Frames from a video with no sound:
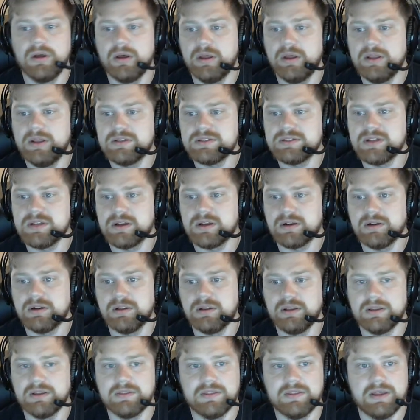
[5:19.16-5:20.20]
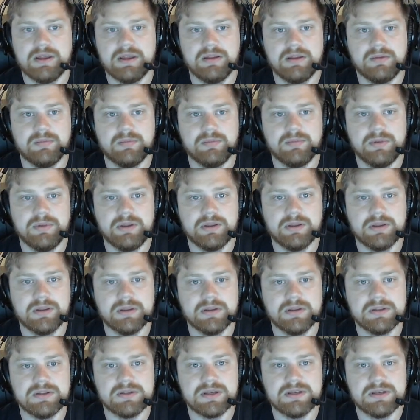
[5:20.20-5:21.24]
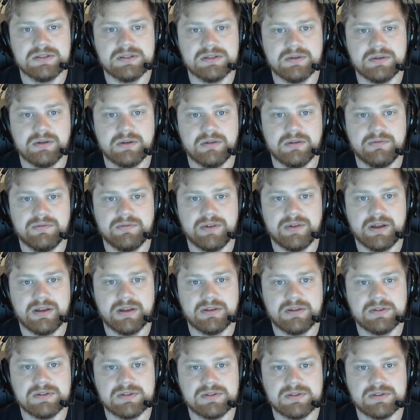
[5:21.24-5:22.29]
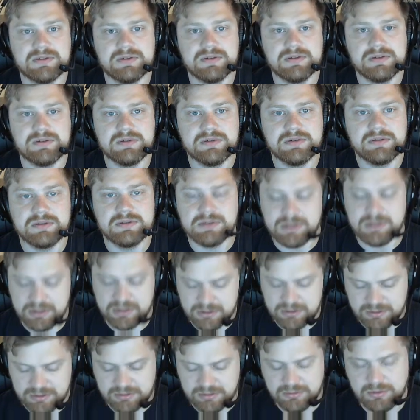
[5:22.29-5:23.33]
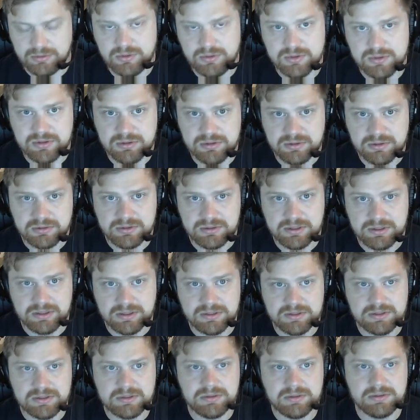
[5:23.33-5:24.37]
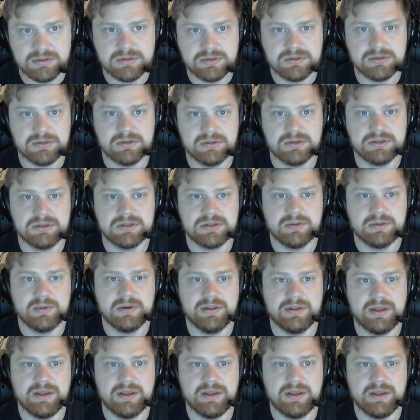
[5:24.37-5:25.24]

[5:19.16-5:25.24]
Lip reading: It's not going to like that because I still have files / user text. So let's get rid of